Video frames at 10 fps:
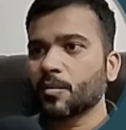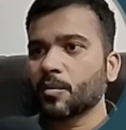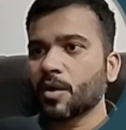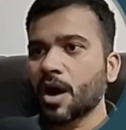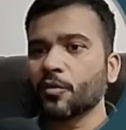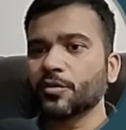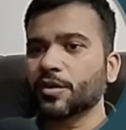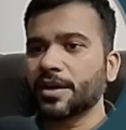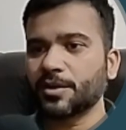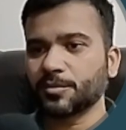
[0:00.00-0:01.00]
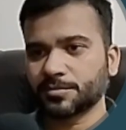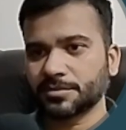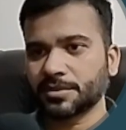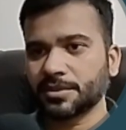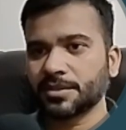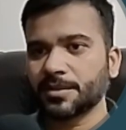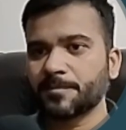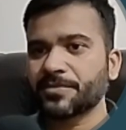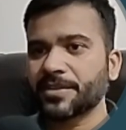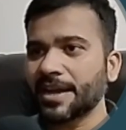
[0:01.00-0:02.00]
How you gonna do,
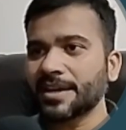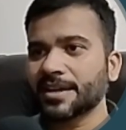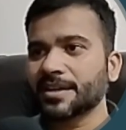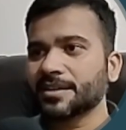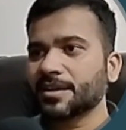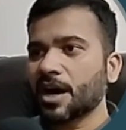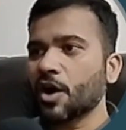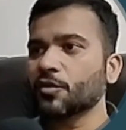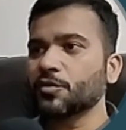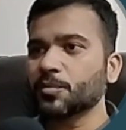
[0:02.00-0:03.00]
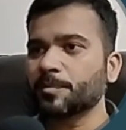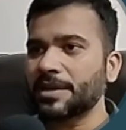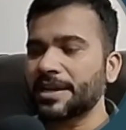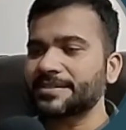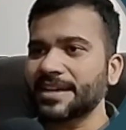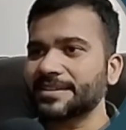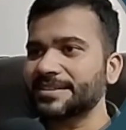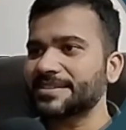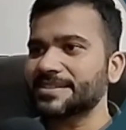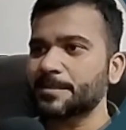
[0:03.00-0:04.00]
right? Let's say
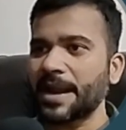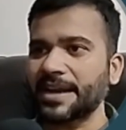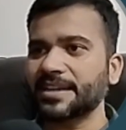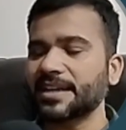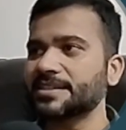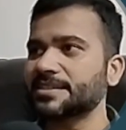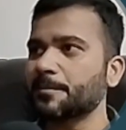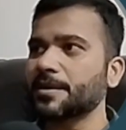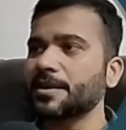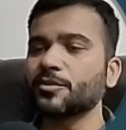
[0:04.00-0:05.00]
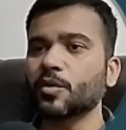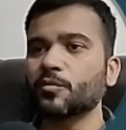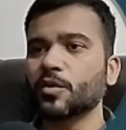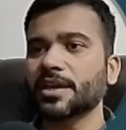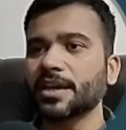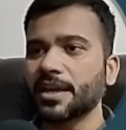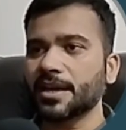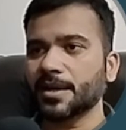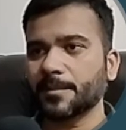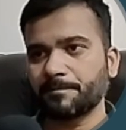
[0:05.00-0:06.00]
this is the practical example. You are working in
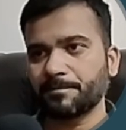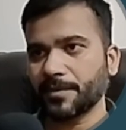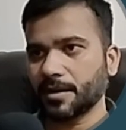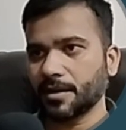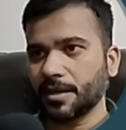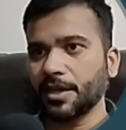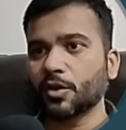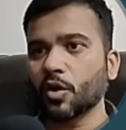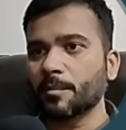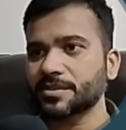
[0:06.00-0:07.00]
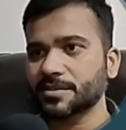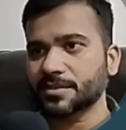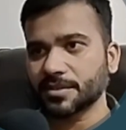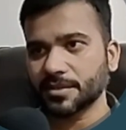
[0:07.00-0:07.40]
a e-commerce